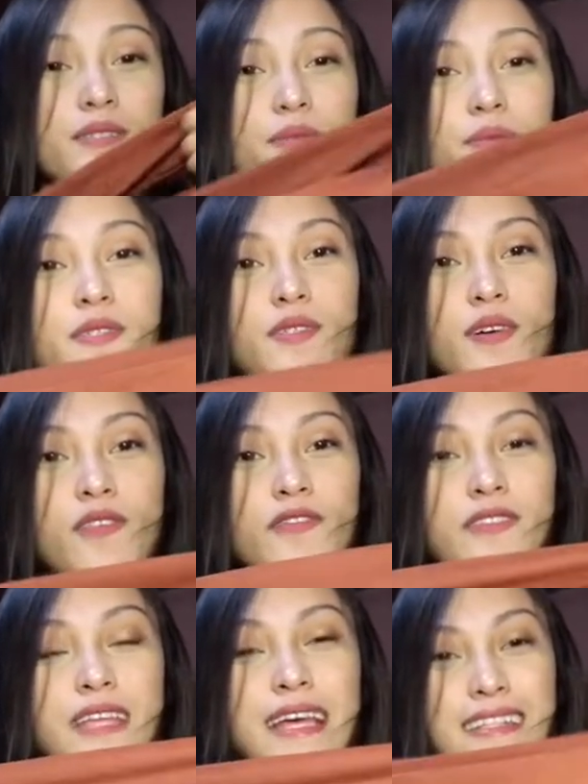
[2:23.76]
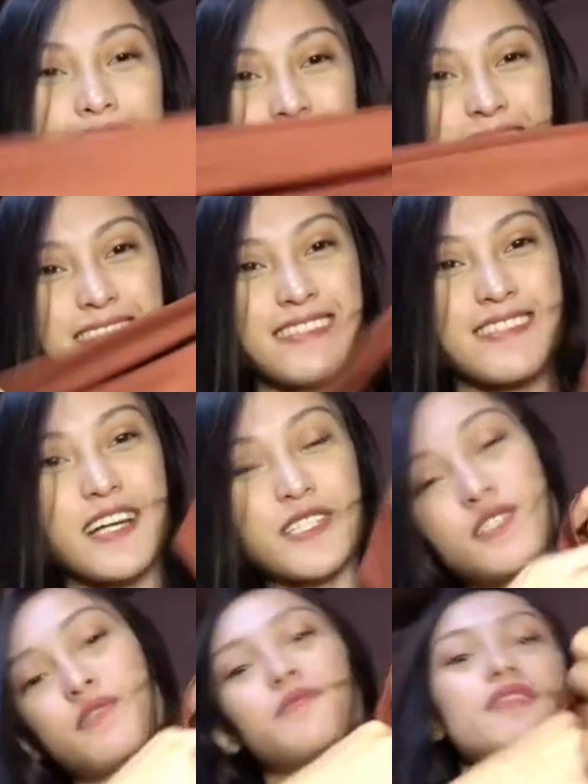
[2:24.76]
so soft and
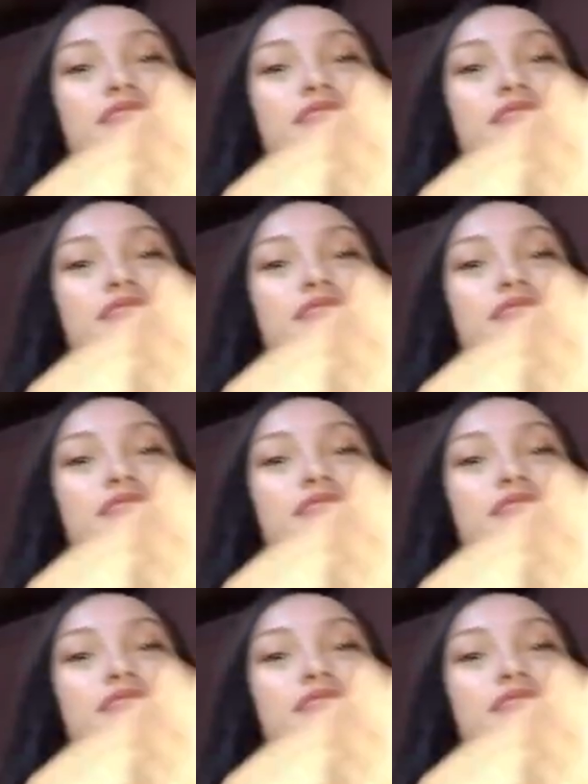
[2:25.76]
stretchable